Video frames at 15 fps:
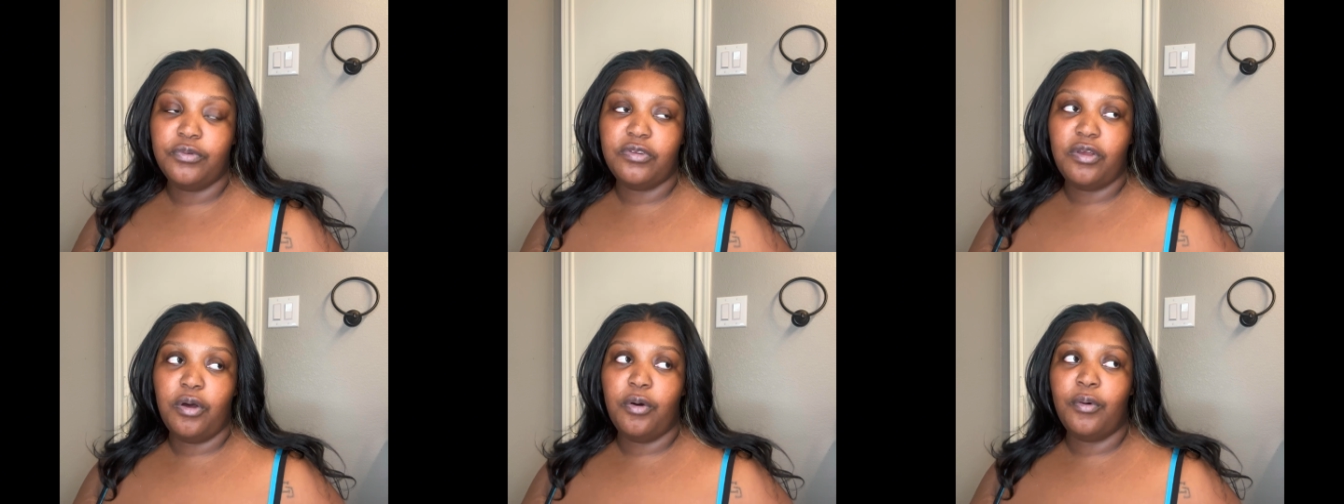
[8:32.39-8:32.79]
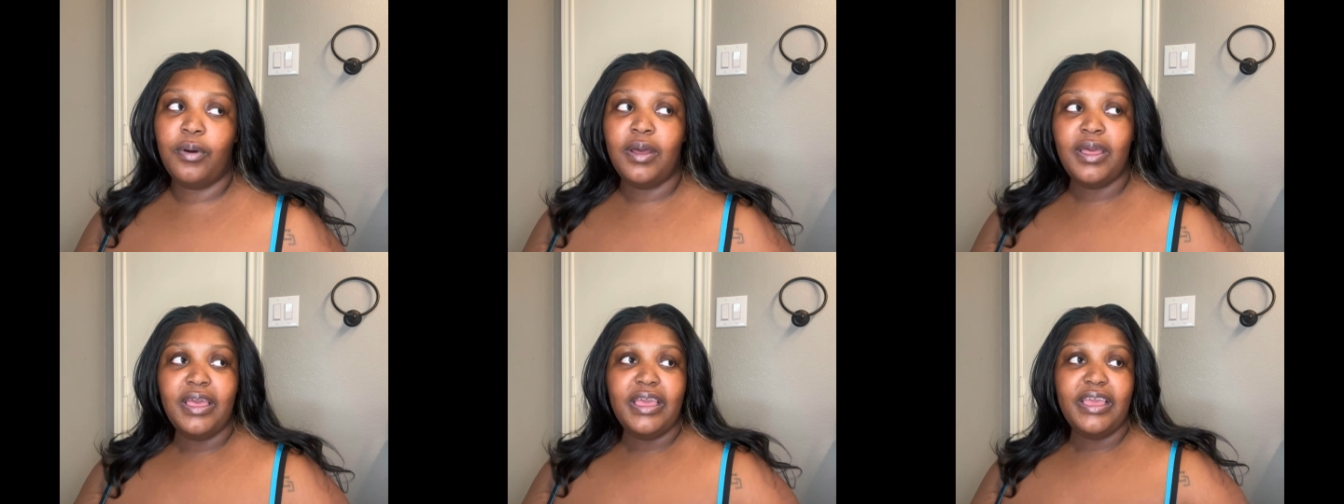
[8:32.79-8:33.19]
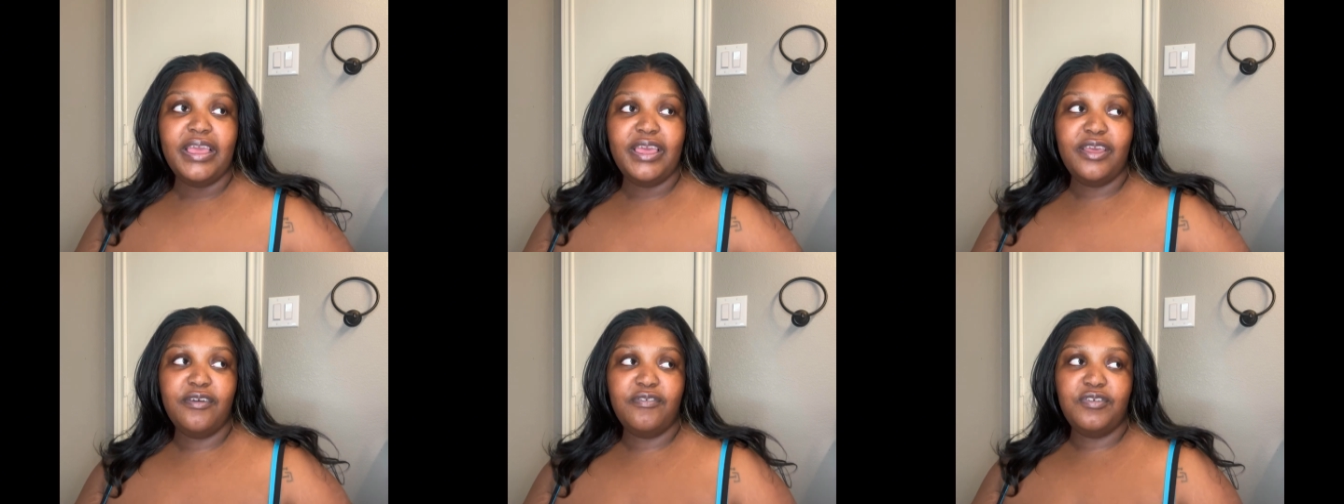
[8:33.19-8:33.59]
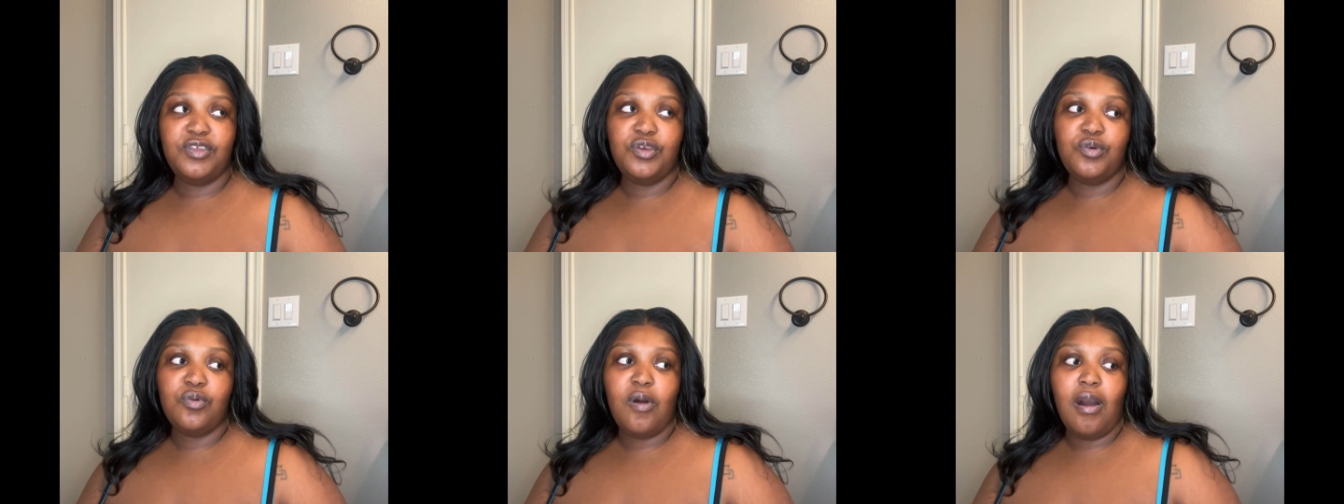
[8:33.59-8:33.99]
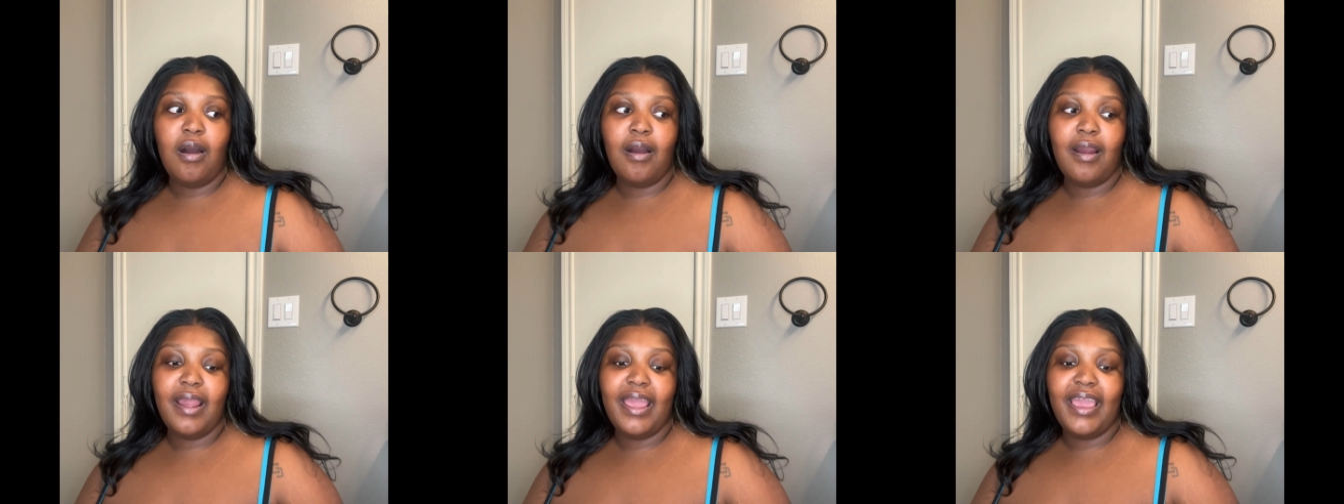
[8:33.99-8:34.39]
So if you
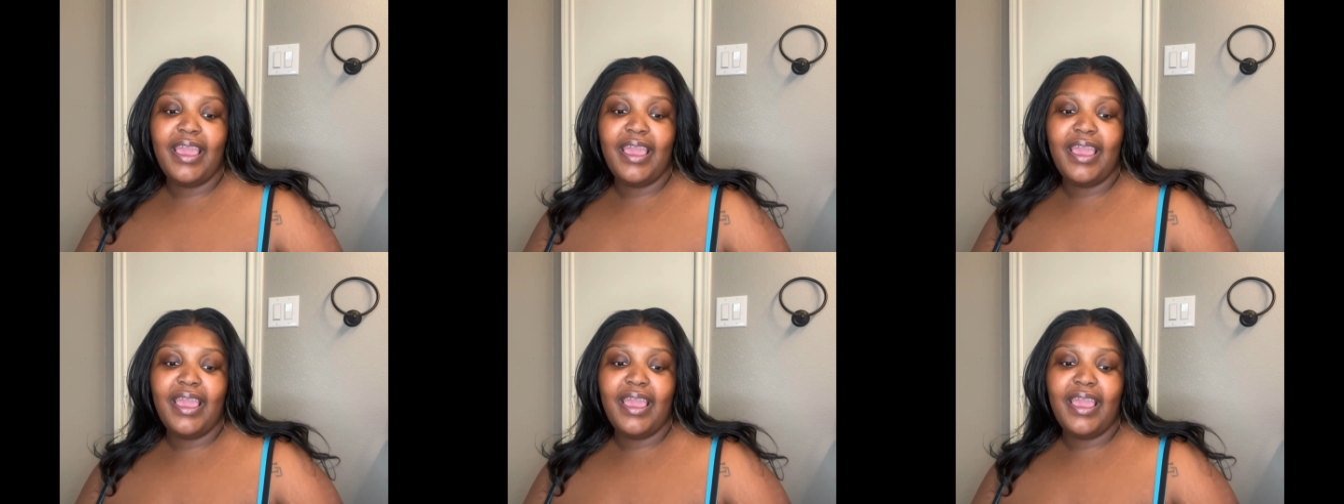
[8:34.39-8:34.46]
are